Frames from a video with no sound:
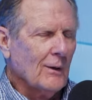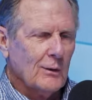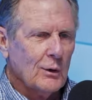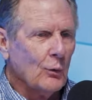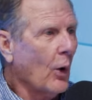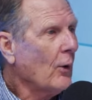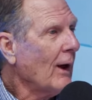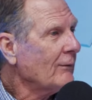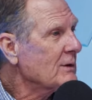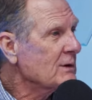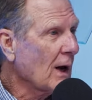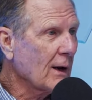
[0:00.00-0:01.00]
You won't have
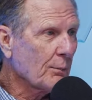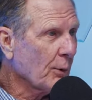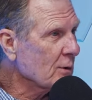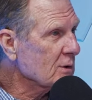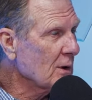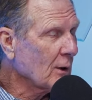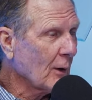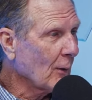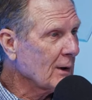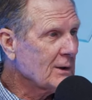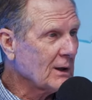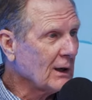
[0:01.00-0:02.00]
to sign a personal
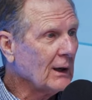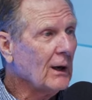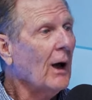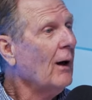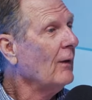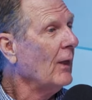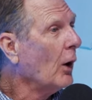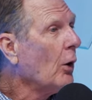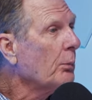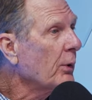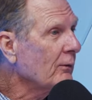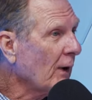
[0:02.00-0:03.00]
guarantee.
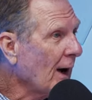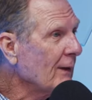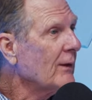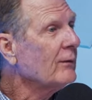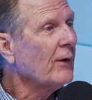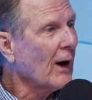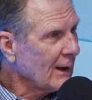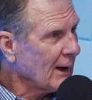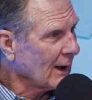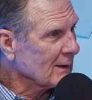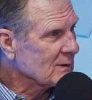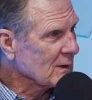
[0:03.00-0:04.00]
They'll provide the
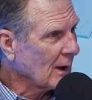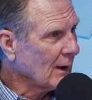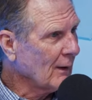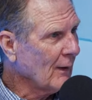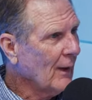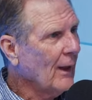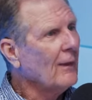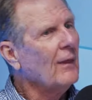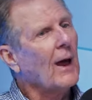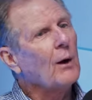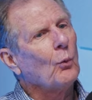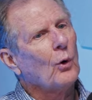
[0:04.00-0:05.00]
financing.
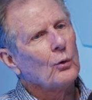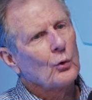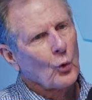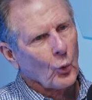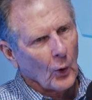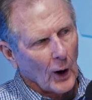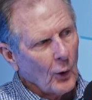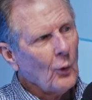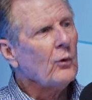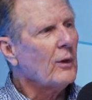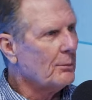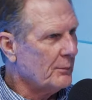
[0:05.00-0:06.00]
They will
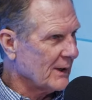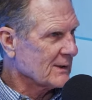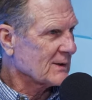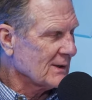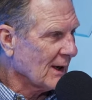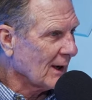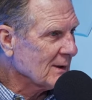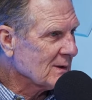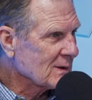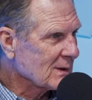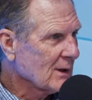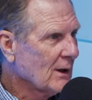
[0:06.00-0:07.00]
grow the
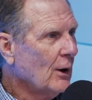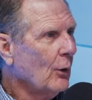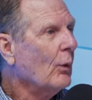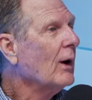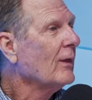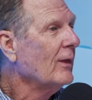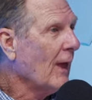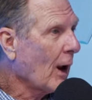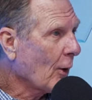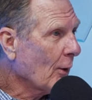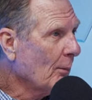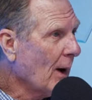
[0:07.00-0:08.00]
business with
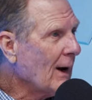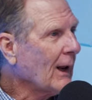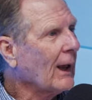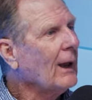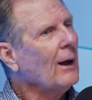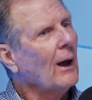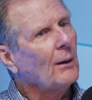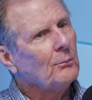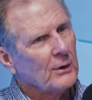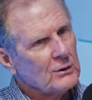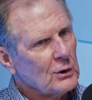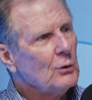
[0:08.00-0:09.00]
their money,
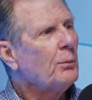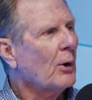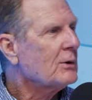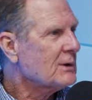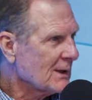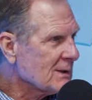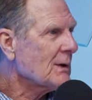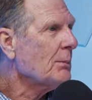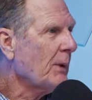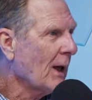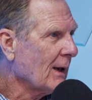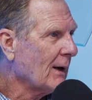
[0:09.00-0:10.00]
but you
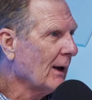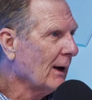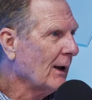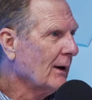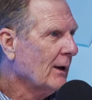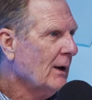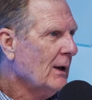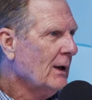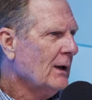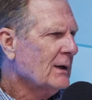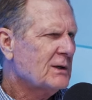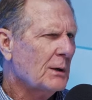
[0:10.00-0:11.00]
participate in it.
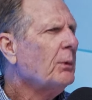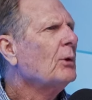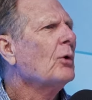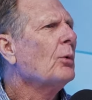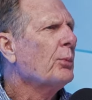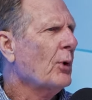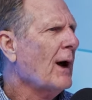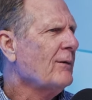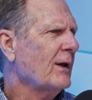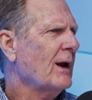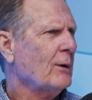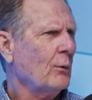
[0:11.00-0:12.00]
Typical
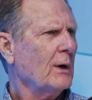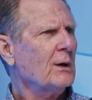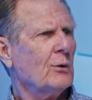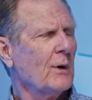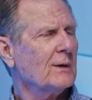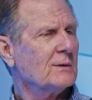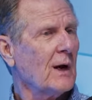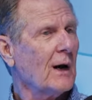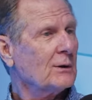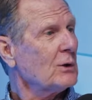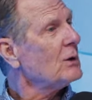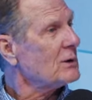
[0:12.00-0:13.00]
private equity
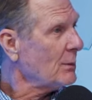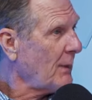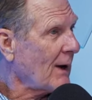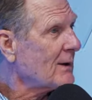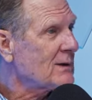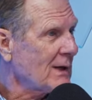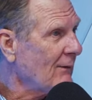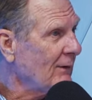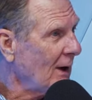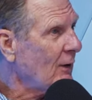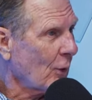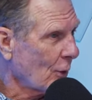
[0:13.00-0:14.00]
transaction is about a
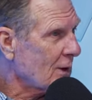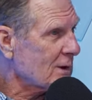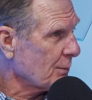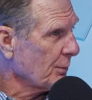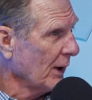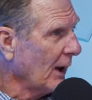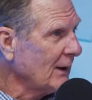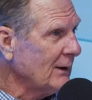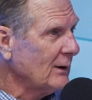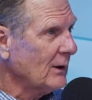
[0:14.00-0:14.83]
70-30 split.